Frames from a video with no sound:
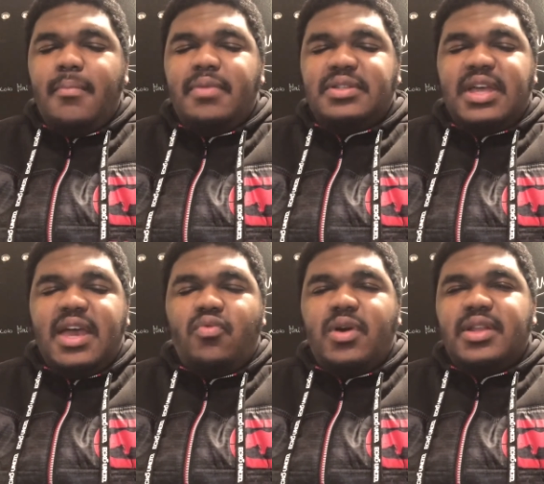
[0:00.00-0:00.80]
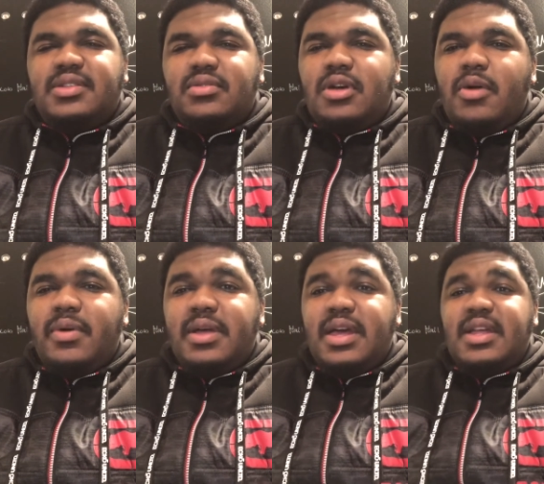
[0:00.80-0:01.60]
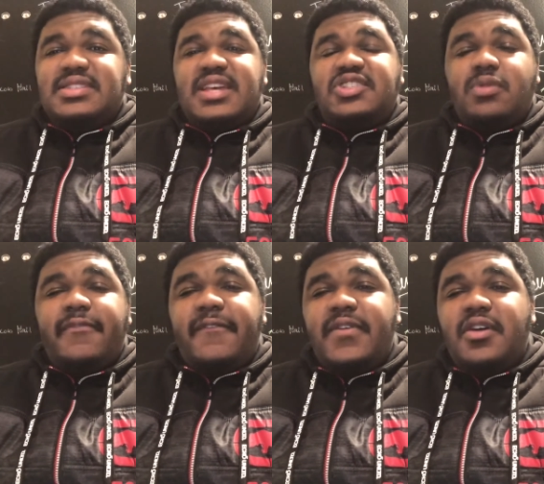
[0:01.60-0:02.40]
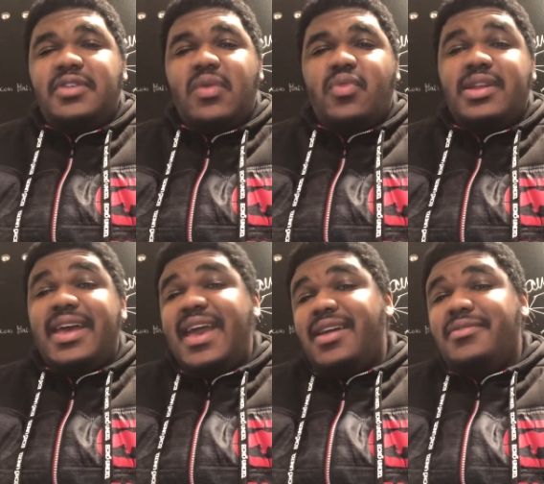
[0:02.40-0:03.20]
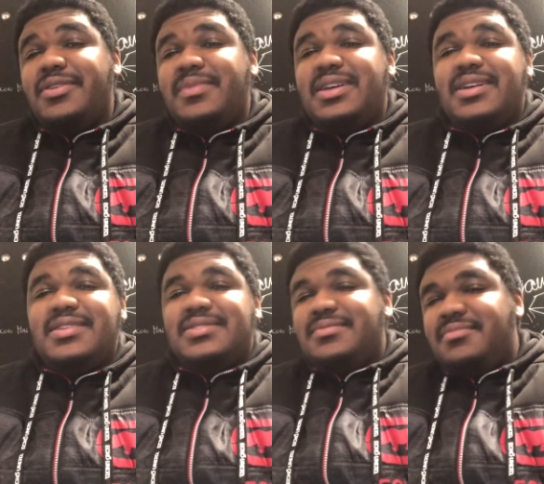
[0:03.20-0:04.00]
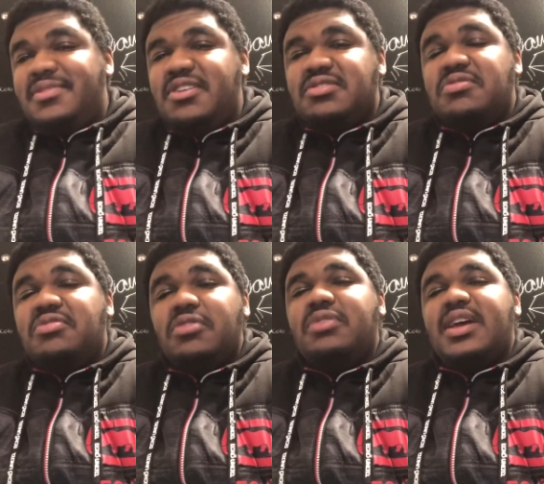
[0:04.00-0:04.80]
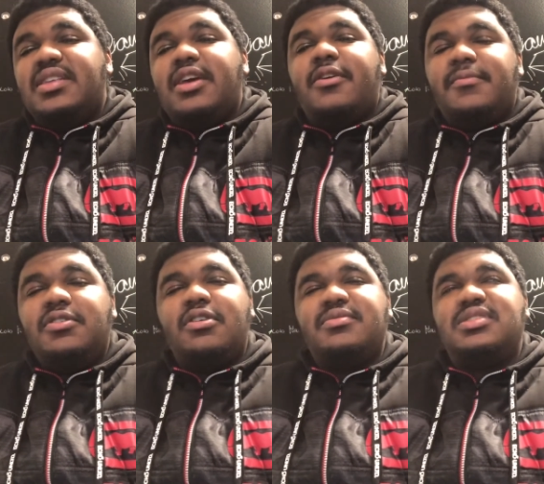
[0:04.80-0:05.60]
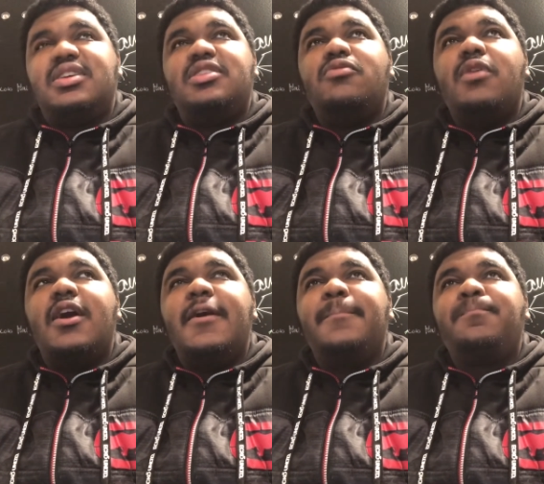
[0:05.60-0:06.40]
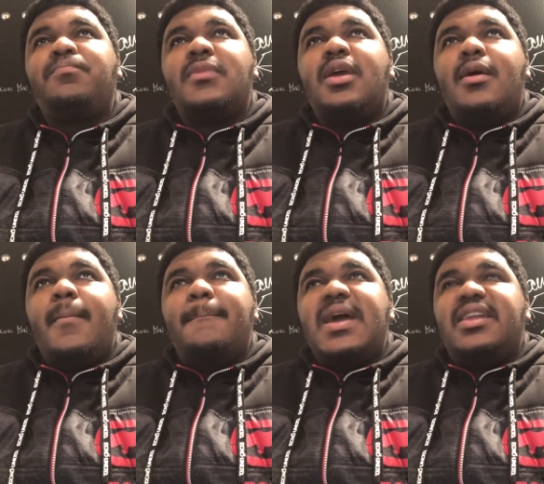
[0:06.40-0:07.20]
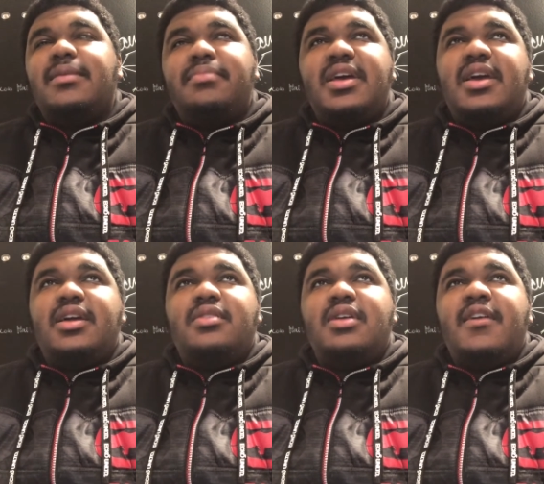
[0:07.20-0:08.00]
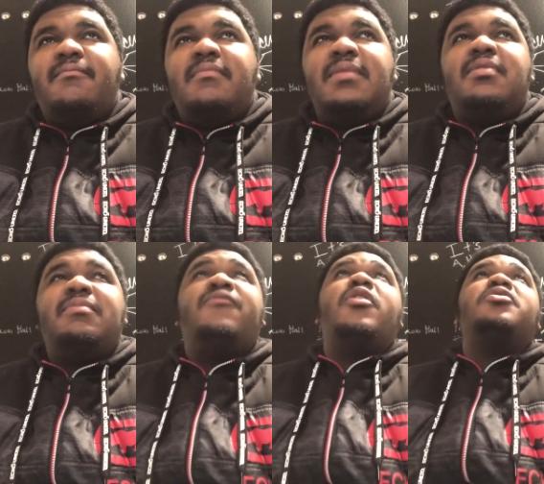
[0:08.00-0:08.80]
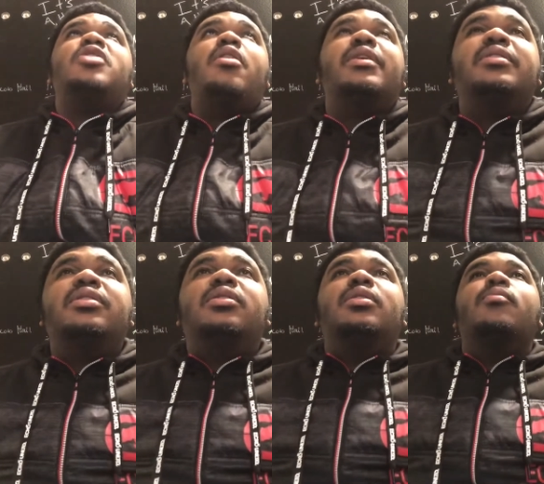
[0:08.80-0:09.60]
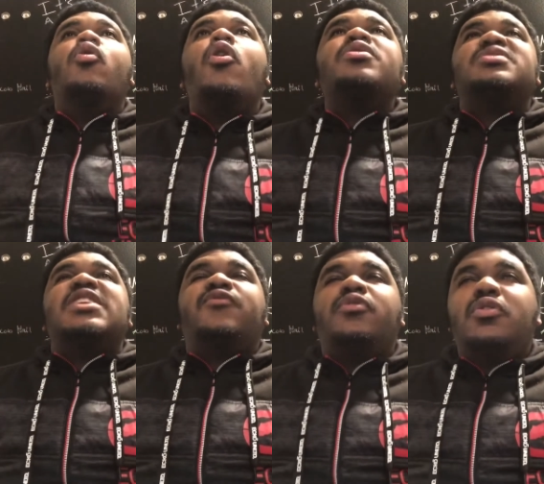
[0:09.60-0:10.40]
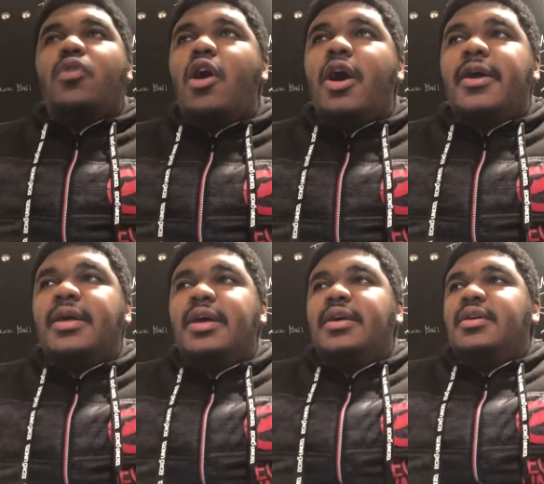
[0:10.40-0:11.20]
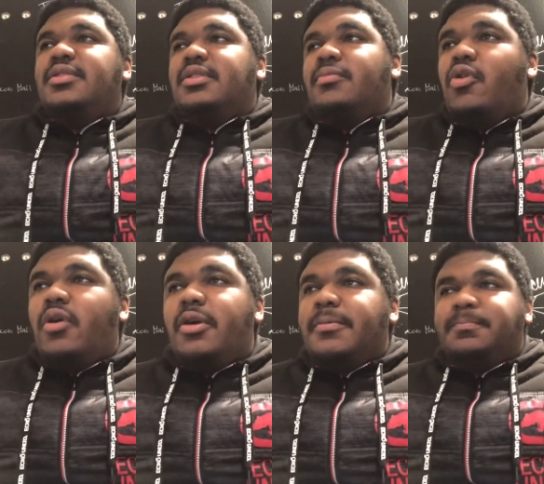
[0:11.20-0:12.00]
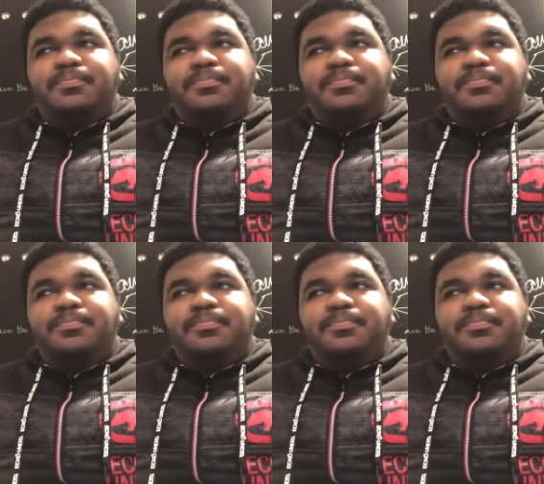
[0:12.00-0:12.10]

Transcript: but they wanted to go ahead and set you up for failure. They wanted to hate on you because you you, you there. You know what I'm saying? You uh, making it big, and and be, before you know it, the more successful you are, the more